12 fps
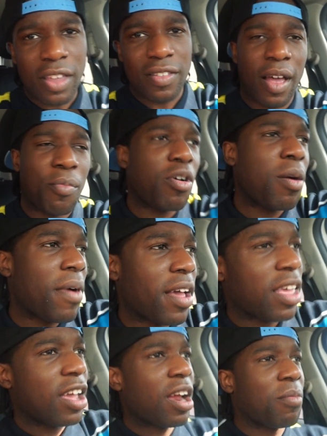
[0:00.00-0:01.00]
Yes, I brought my
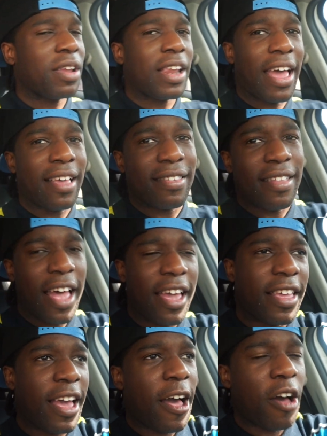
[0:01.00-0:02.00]
camera last
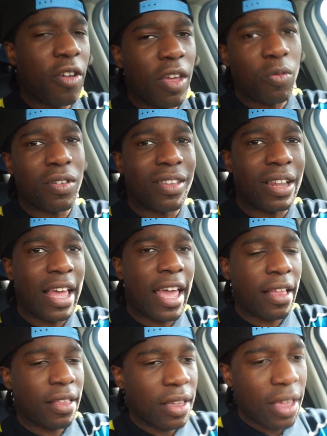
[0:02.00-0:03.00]
night, y'all. It was
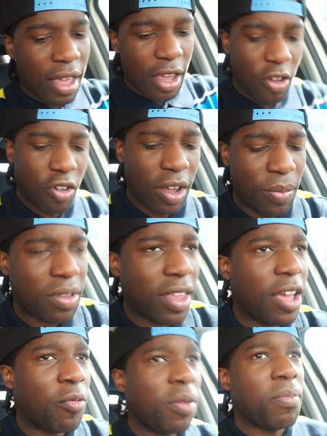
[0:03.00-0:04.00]
lit, you know what I'm
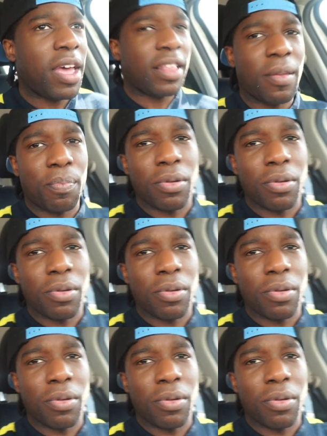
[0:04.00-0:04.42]
saying? We met the